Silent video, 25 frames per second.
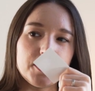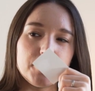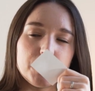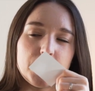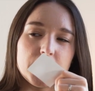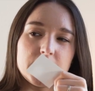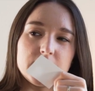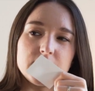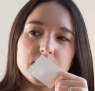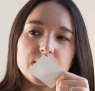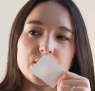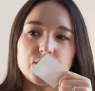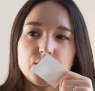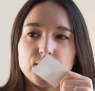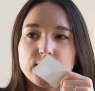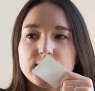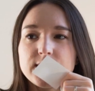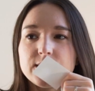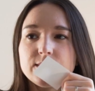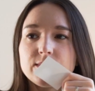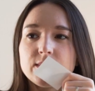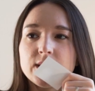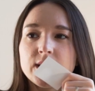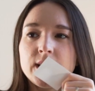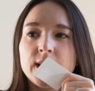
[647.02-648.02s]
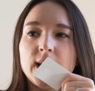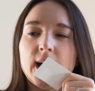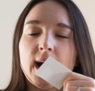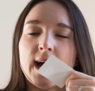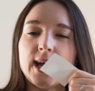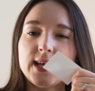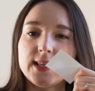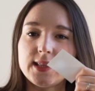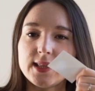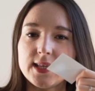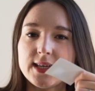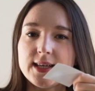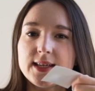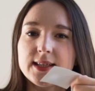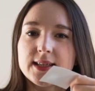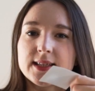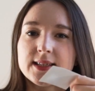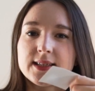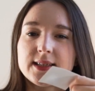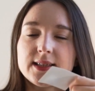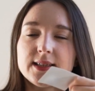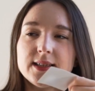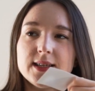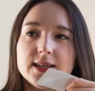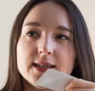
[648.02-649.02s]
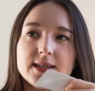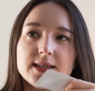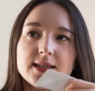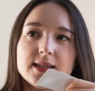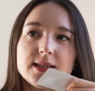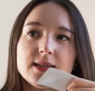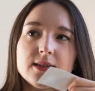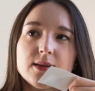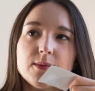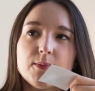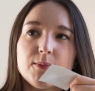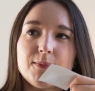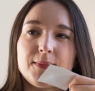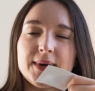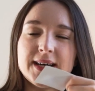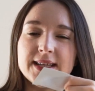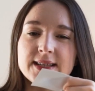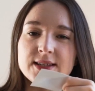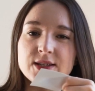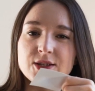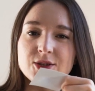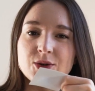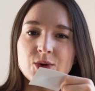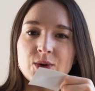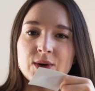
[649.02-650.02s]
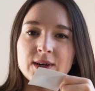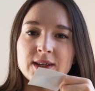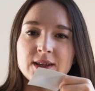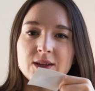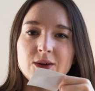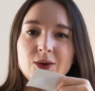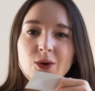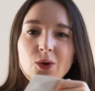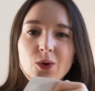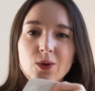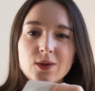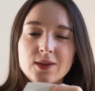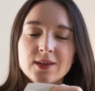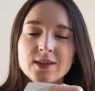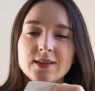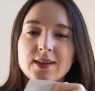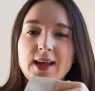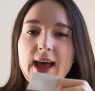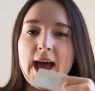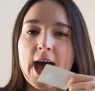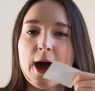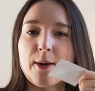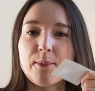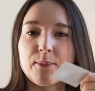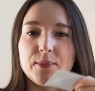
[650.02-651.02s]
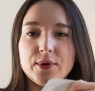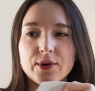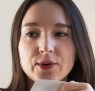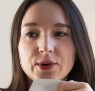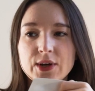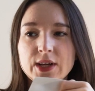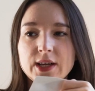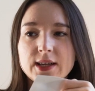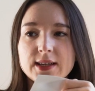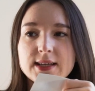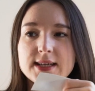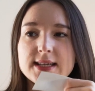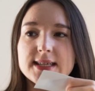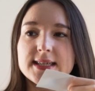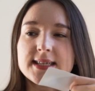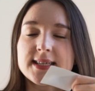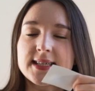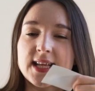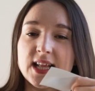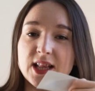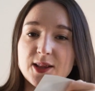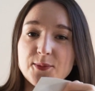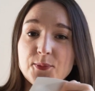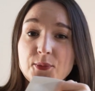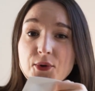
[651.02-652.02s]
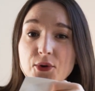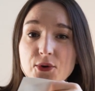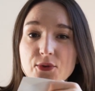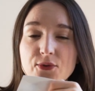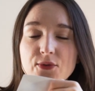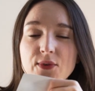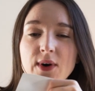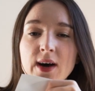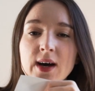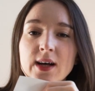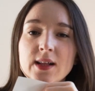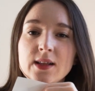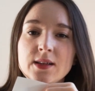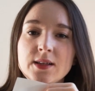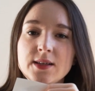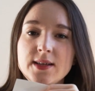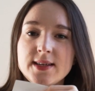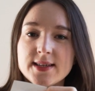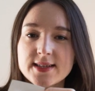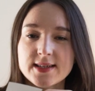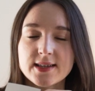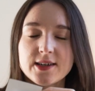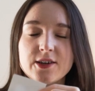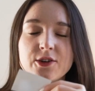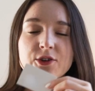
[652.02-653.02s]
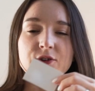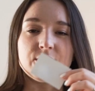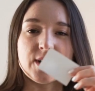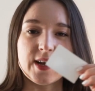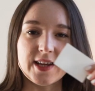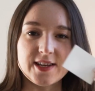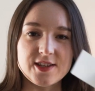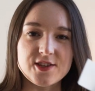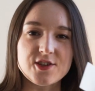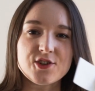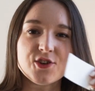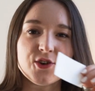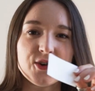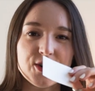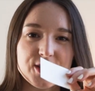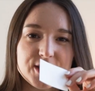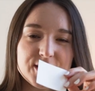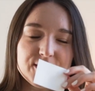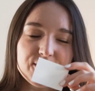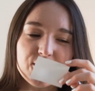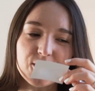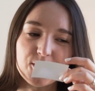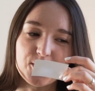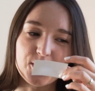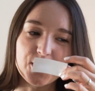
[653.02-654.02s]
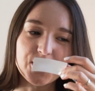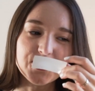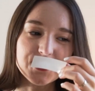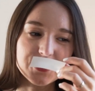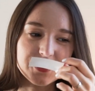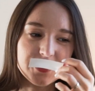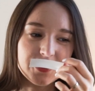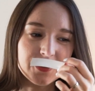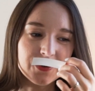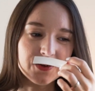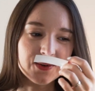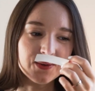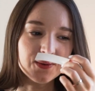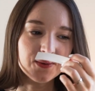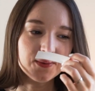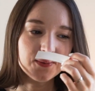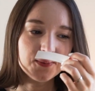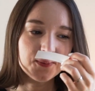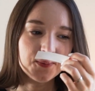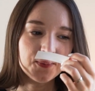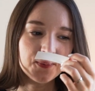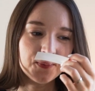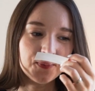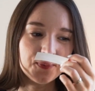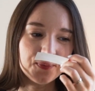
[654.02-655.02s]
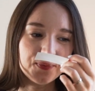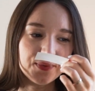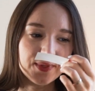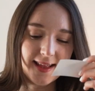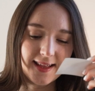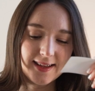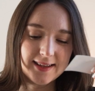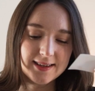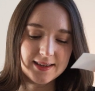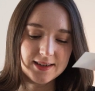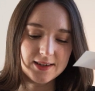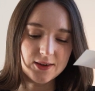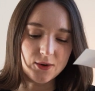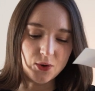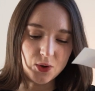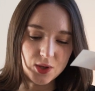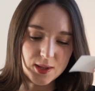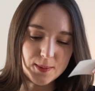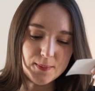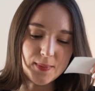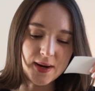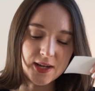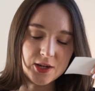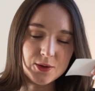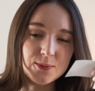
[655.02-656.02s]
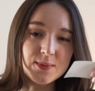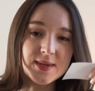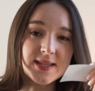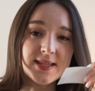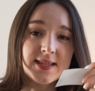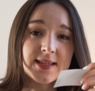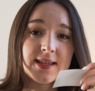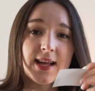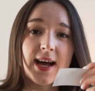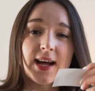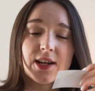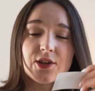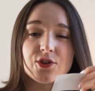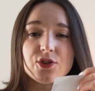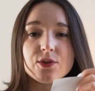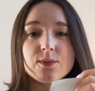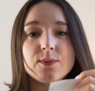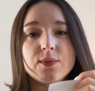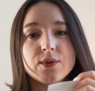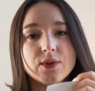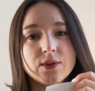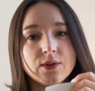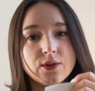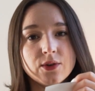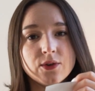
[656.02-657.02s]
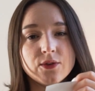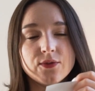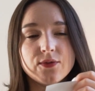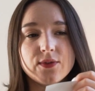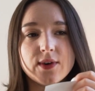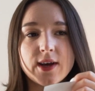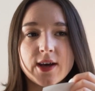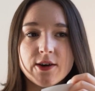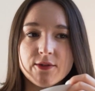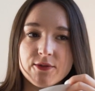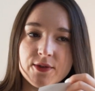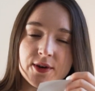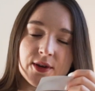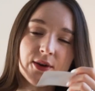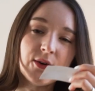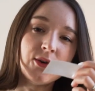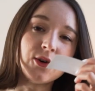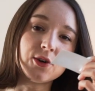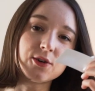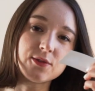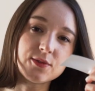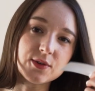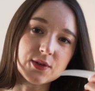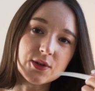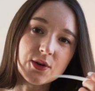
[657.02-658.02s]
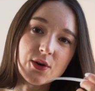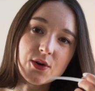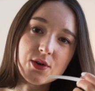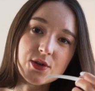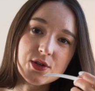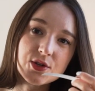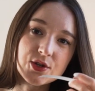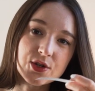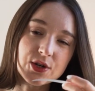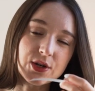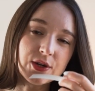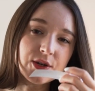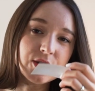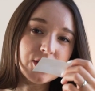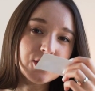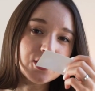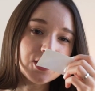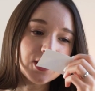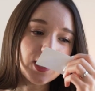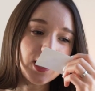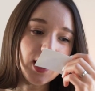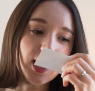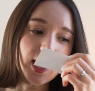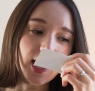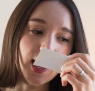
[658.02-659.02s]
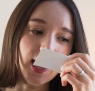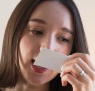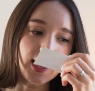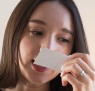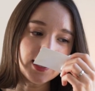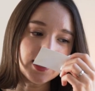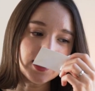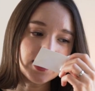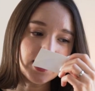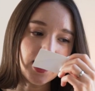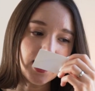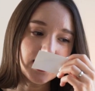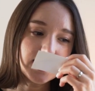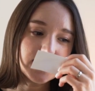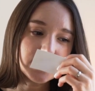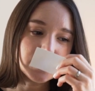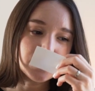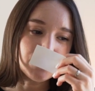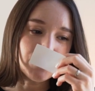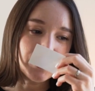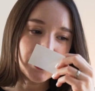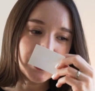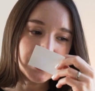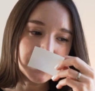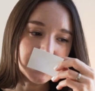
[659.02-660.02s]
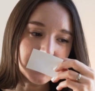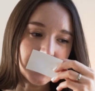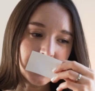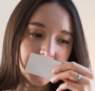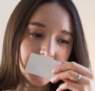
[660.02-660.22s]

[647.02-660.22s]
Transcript: but intuitively I think that this benzoin golden ambery scent profile is a great choice for Moscow. Olibanum is an attribute of every Orthodox church and it kind of smells